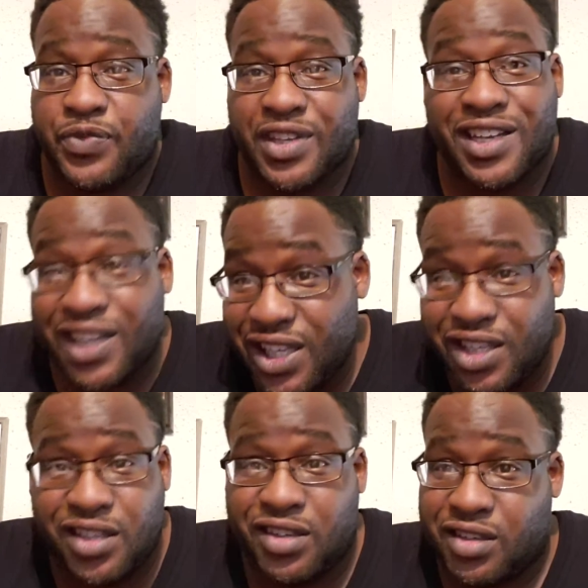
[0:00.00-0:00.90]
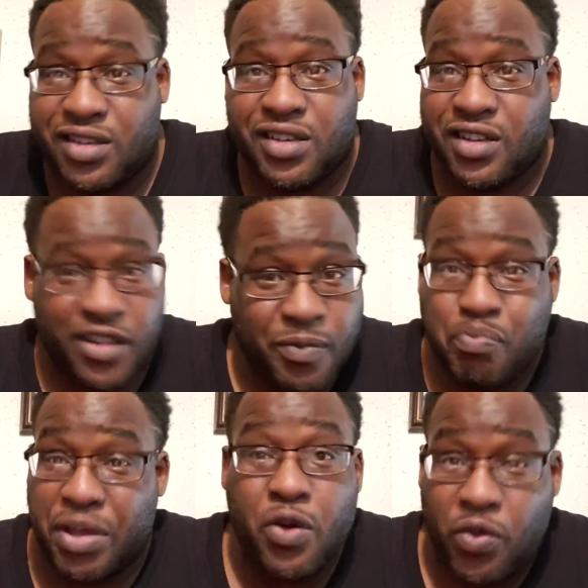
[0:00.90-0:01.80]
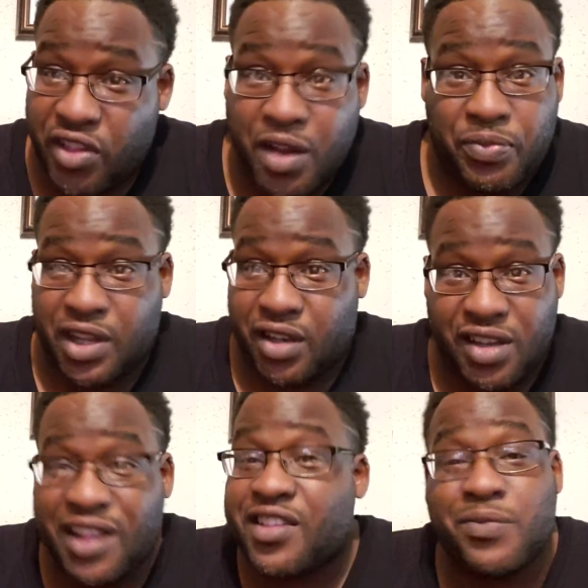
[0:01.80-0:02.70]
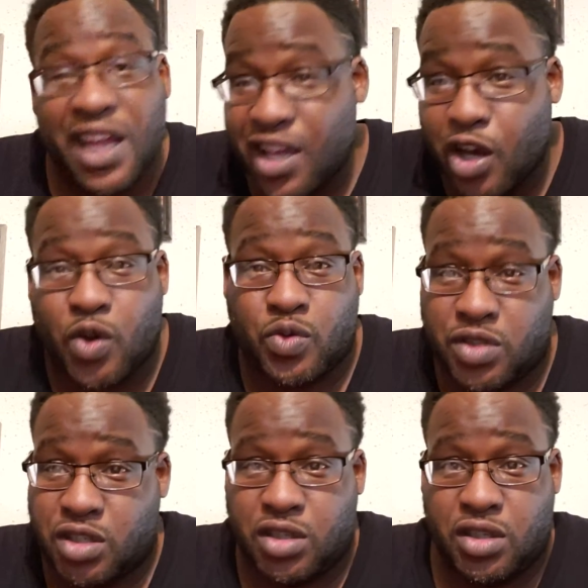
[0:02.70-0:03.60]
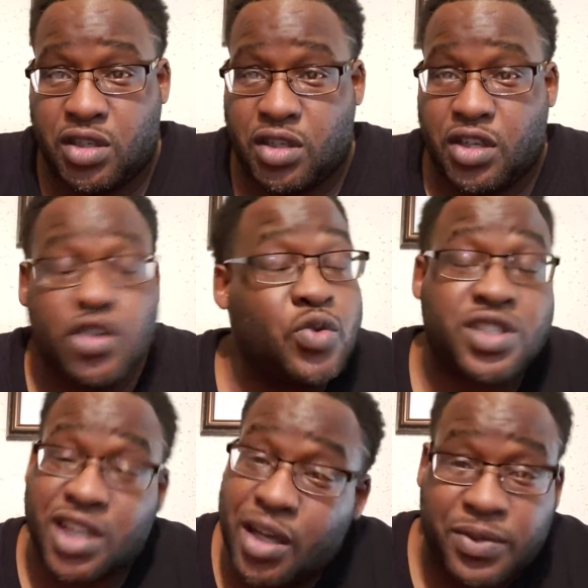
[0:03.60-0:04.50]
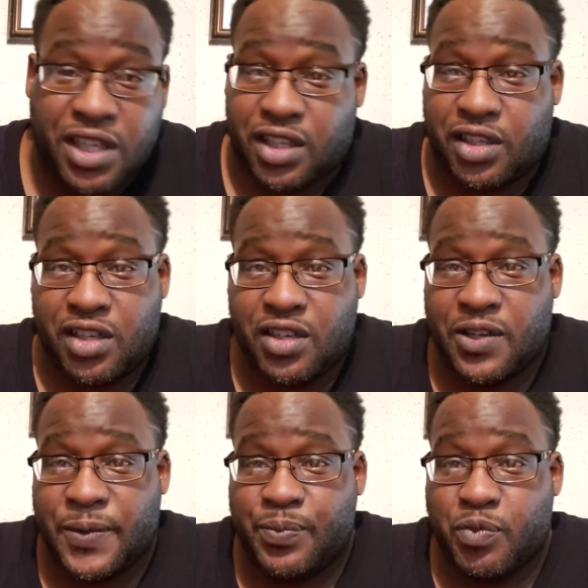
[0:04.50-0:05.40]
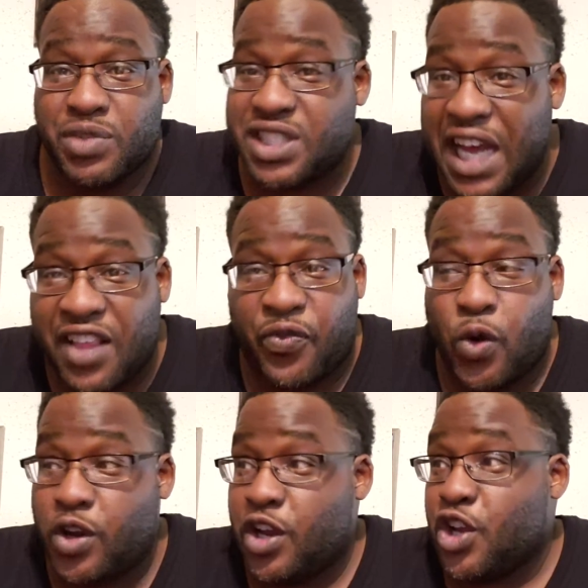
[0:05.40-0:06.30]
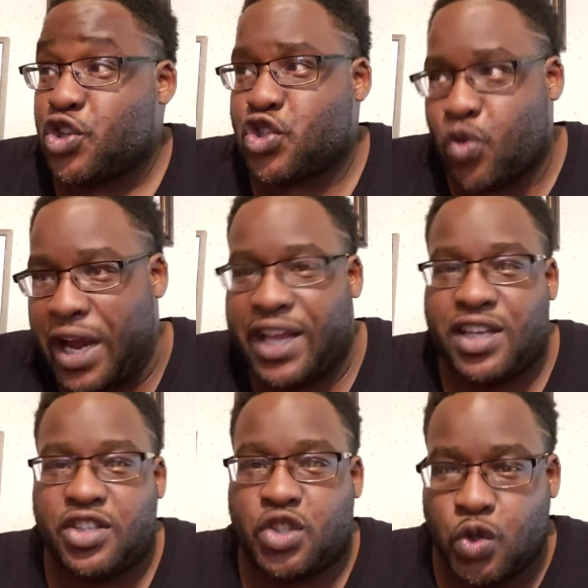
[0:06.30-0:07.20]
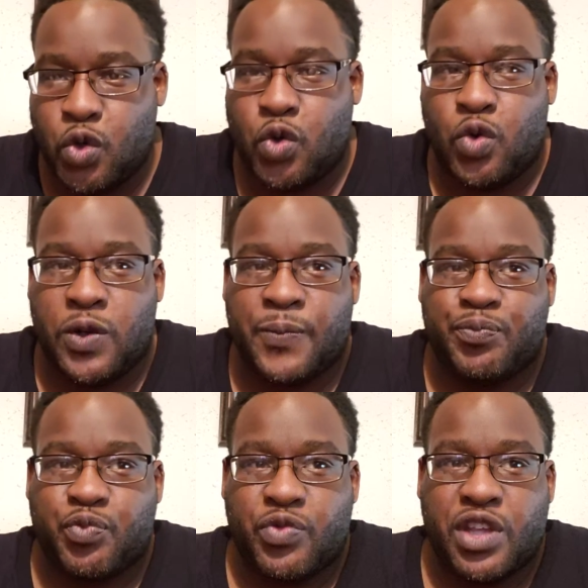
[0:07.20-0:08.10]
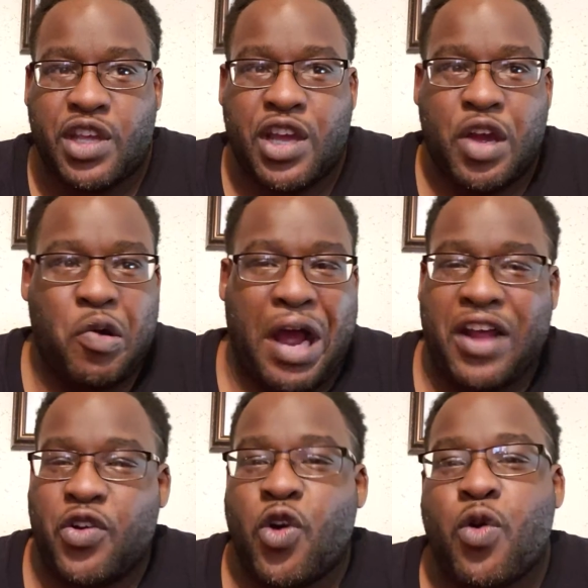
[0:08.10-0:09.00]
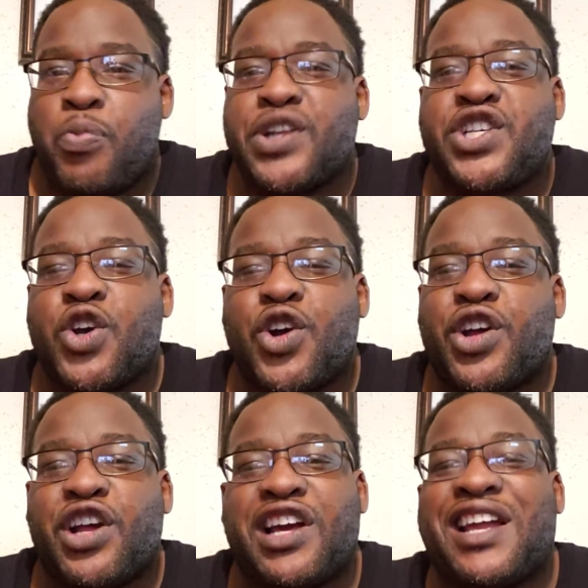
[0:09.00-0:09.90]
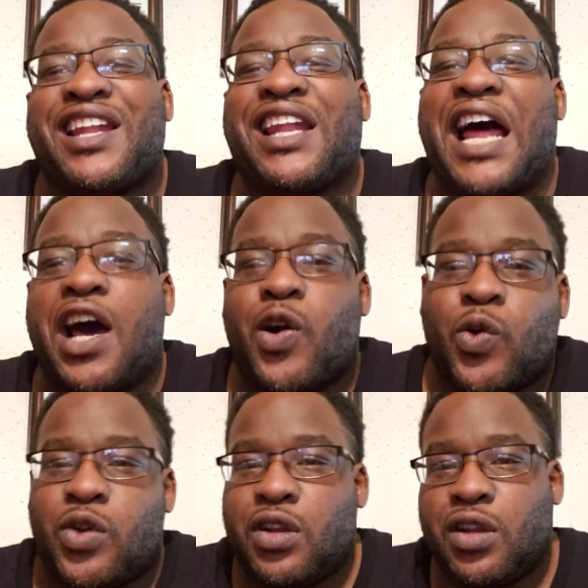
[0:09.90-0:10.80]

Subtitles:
Clean. Build something. Get some Legos. Do something. Besides for trying to, I don't know, put your cloud